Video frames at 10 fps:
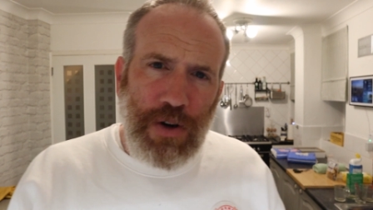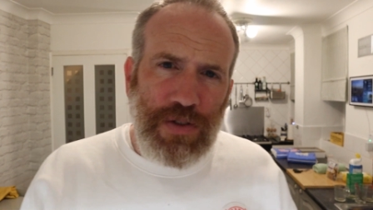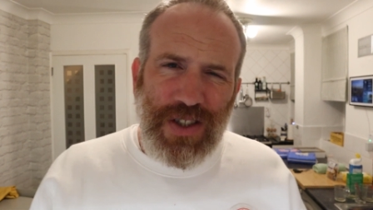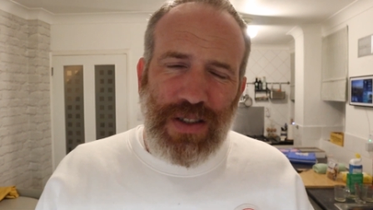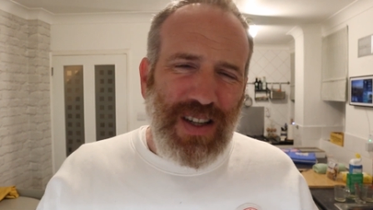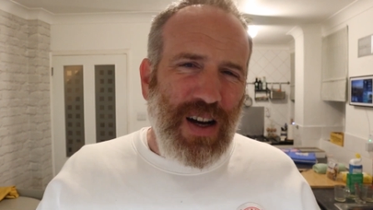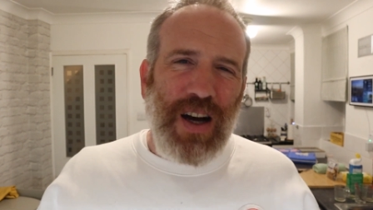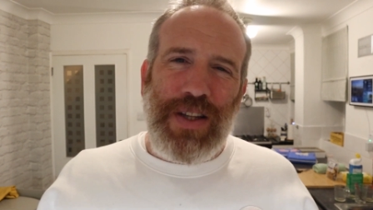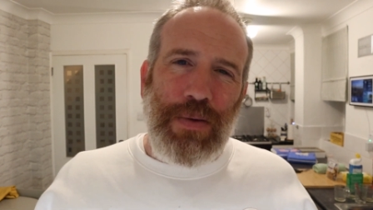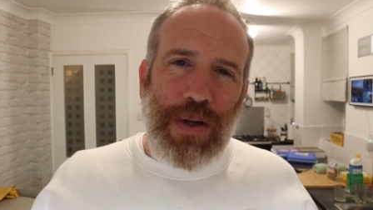Morrison,
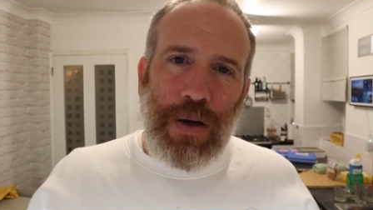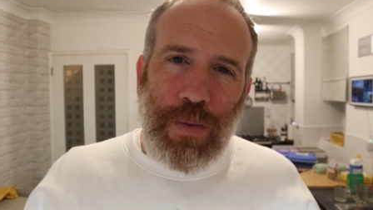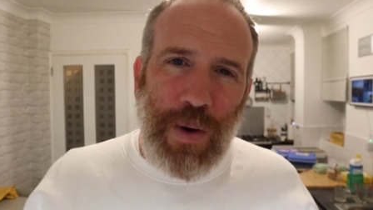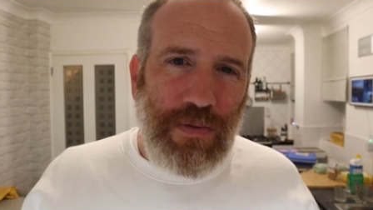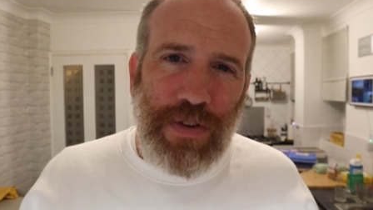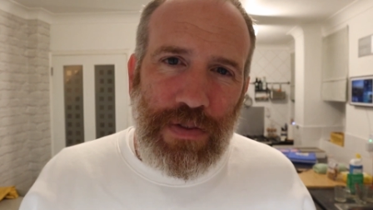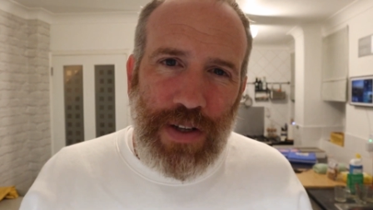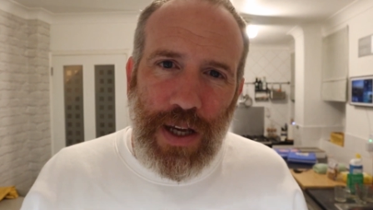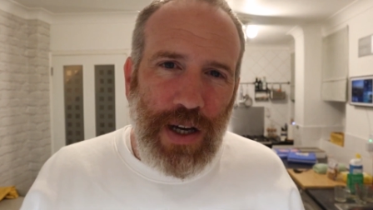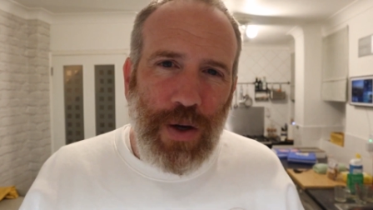I don't know,
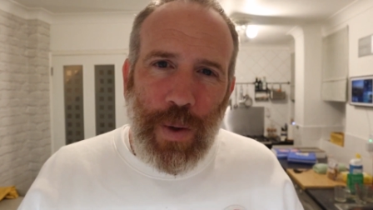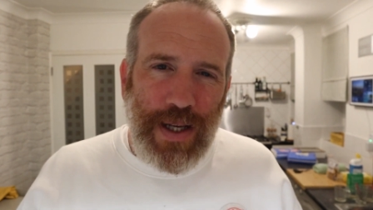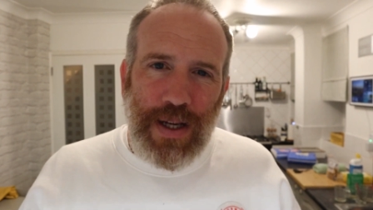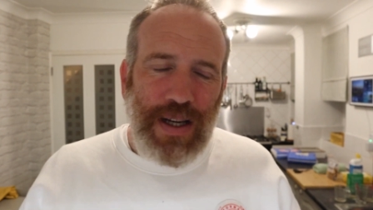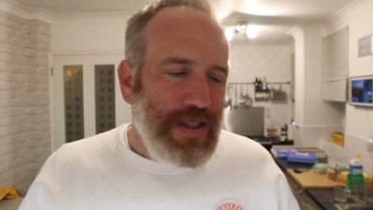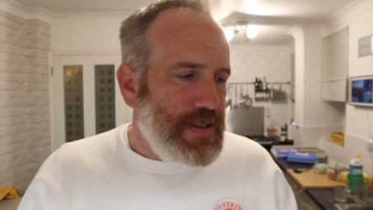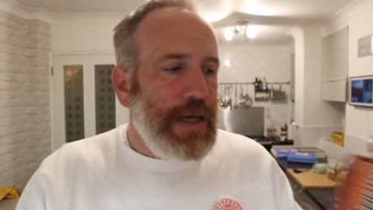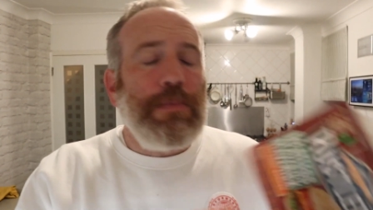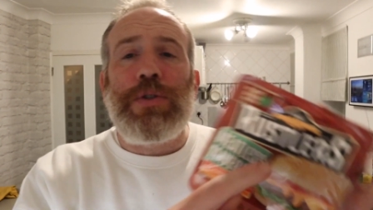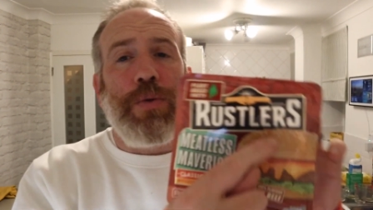150, a quid,
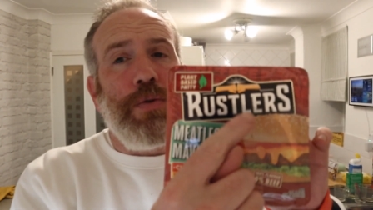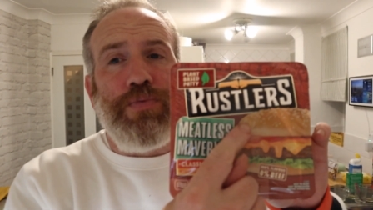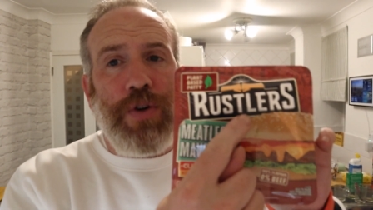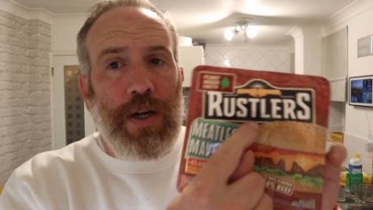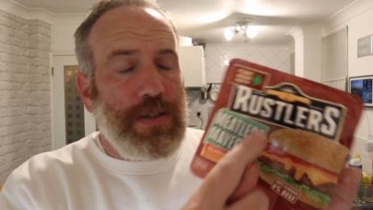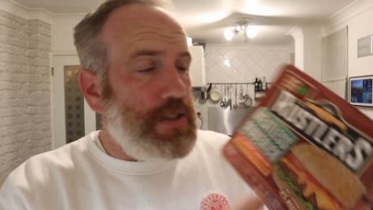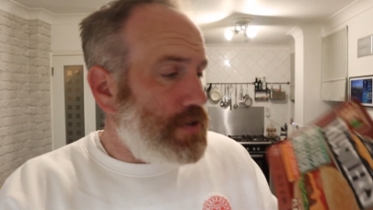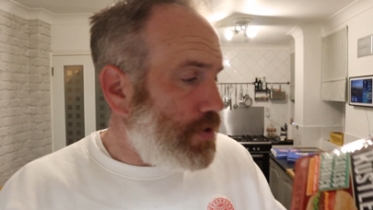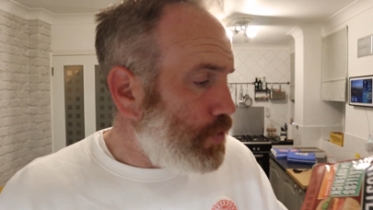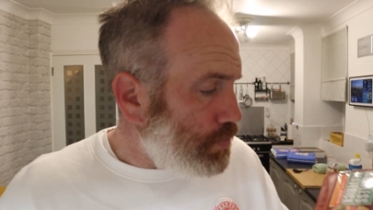same sort of price
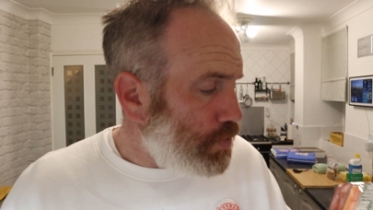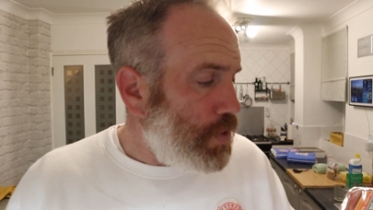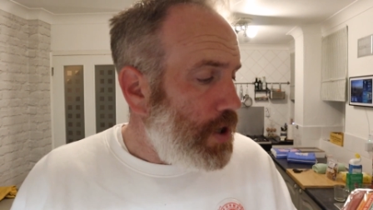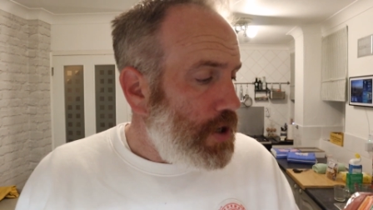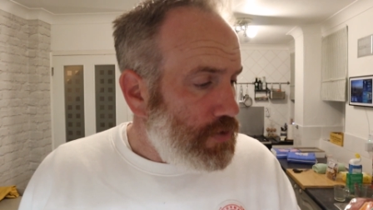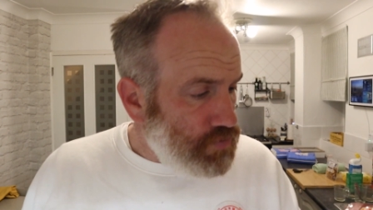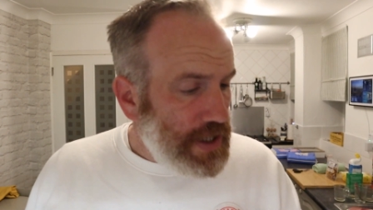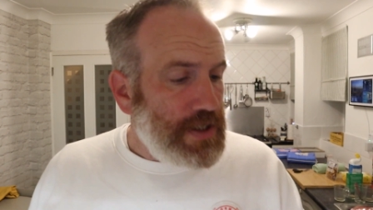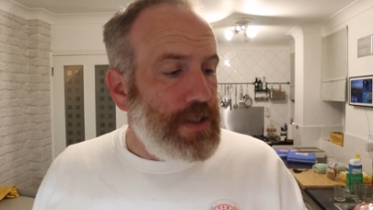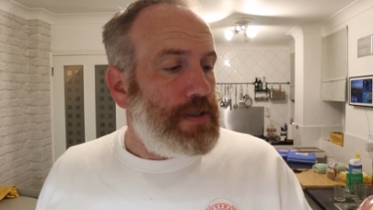as the normal
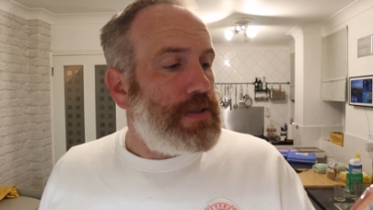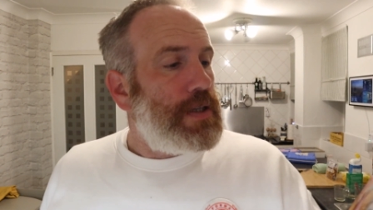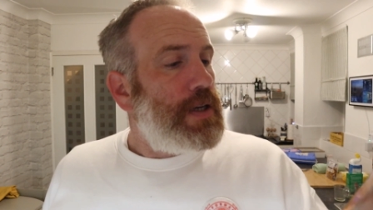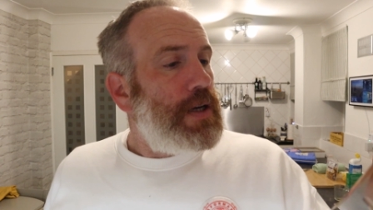Rustlers.